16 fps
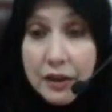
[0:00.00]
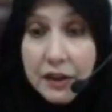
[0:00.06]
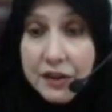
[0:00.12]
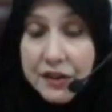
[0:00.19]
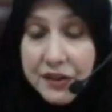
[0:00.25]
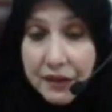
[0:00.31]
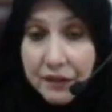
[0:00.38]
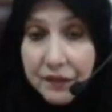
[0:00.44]

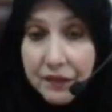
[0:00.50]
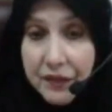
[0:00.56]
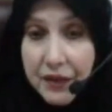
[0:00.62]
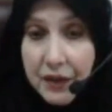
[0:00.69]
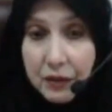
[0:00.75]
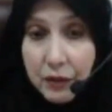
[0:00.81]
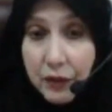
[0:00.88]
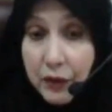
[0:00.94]

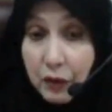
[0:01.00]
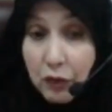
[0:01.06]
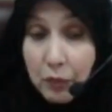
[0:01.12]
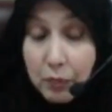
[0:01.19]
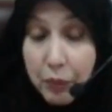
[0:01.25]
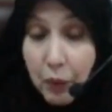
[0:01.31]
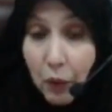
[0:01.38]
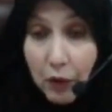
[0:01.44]
Regardless of
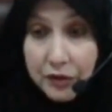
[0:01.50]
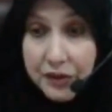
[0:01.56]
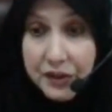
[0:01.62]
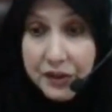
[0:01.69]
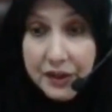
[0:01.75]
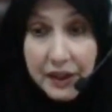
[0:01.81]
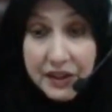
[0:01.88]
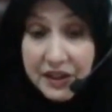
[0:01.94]
the
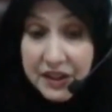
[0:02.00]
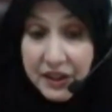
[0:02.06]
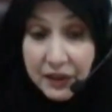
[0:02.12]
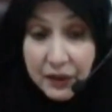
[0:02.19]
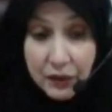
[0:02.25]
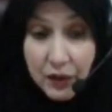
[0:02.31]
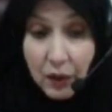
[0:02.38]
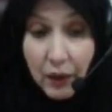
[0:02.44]

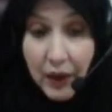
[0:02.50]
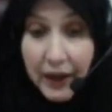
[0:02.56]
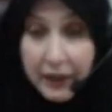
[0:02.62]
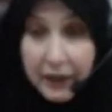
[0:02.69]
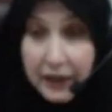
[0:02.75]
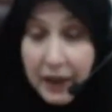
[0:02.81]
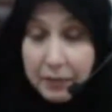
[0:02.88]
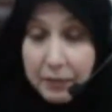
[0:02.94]
reports, they
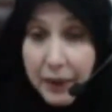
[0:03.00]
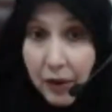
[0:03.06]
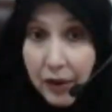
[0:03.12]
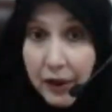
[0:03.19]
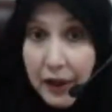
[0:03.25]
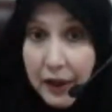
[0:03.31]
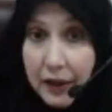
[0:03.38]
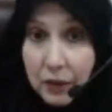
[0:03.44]
still go
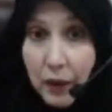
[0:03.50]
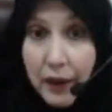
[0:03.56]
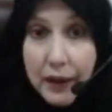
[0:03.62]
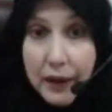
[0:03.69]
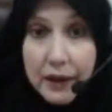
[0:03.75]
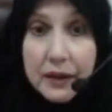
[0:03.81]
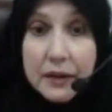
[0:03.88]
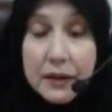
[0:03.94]
ahead and get
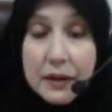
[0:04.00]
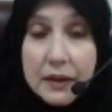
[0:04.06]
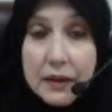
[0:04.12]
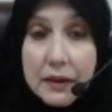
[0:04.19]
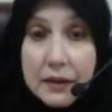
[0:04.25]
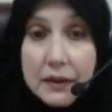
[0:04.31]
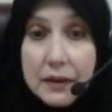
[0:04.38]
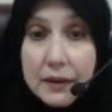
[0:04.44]
married
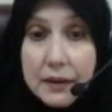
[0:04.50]
anyway.